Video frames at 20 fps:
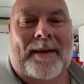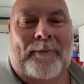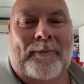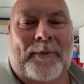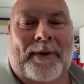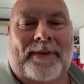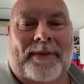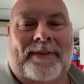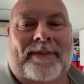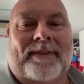
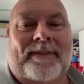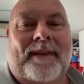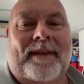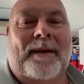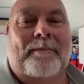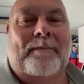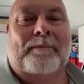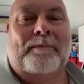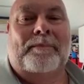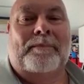with
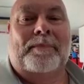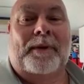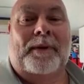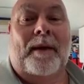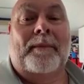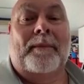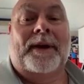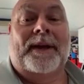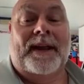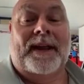uh,
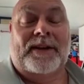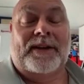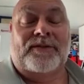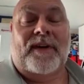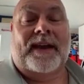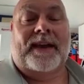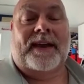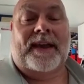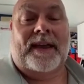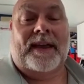plumbing and
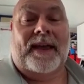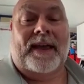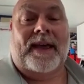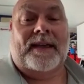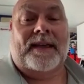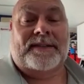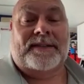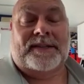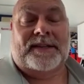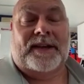HVAC
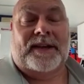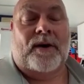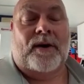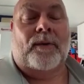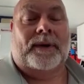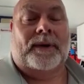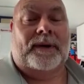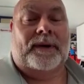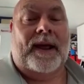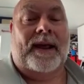SEO,
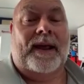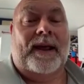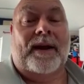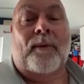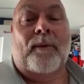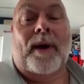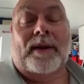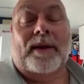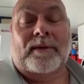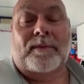and, and I
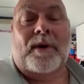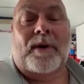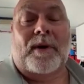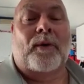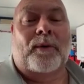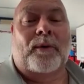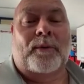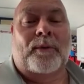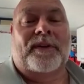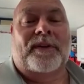wound up
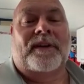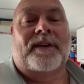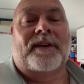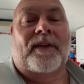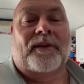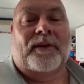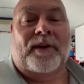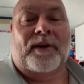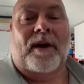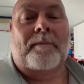going with
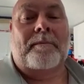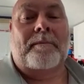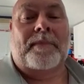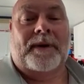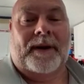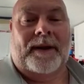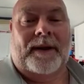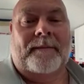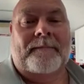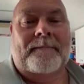another
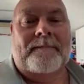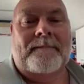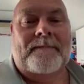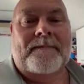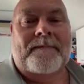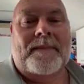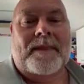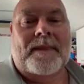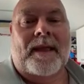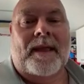company
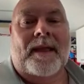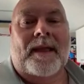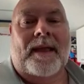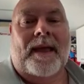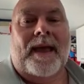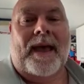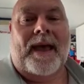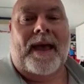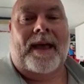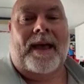
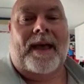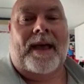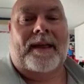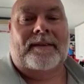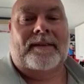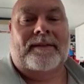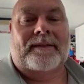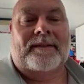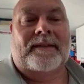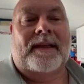
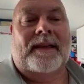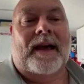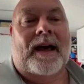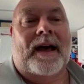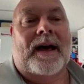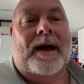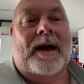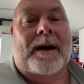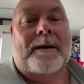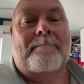and
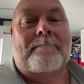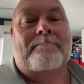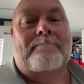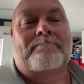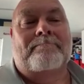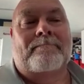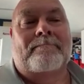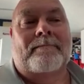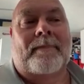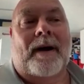um,
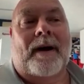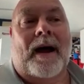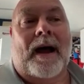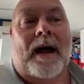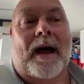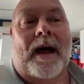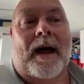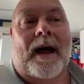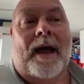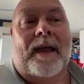
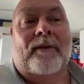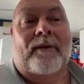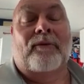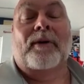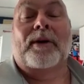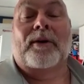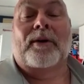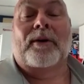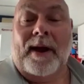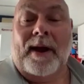I
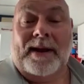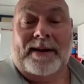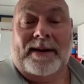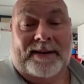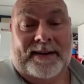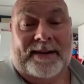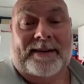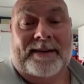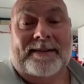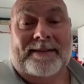regretted
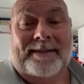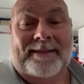it.